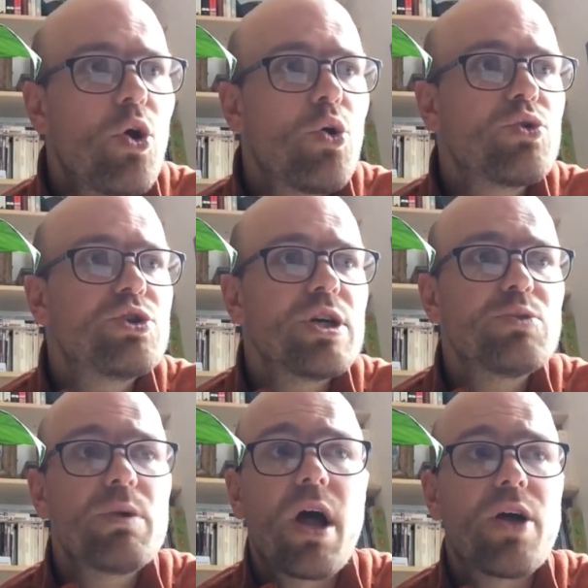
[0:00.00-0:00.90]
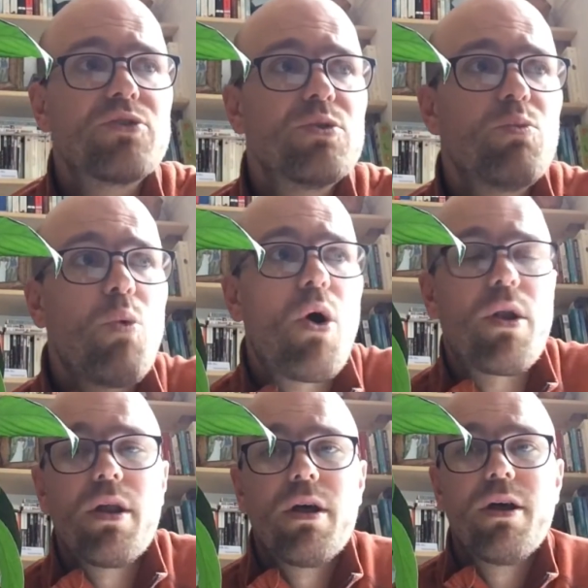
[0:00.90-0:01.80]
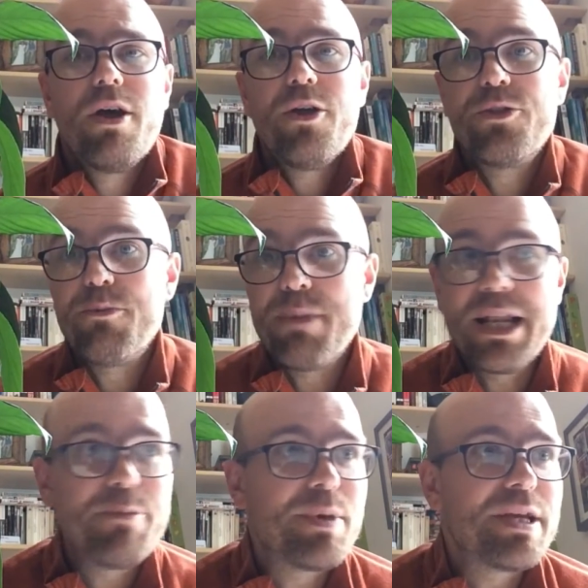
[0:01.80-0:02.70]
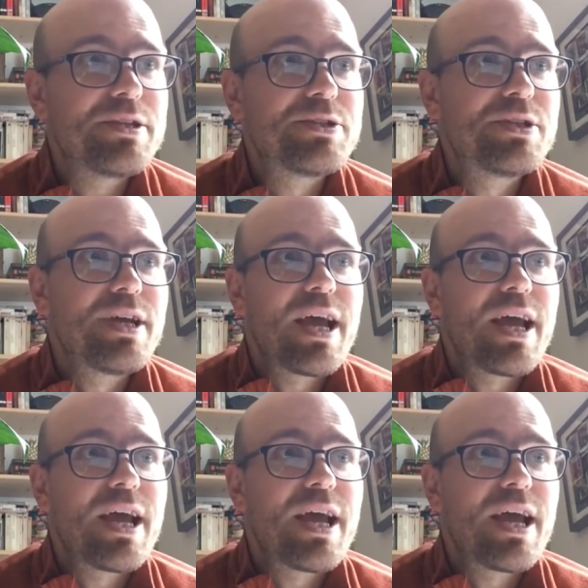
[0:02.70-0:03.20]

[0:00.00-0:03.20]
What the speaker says: or just 101, the millibeast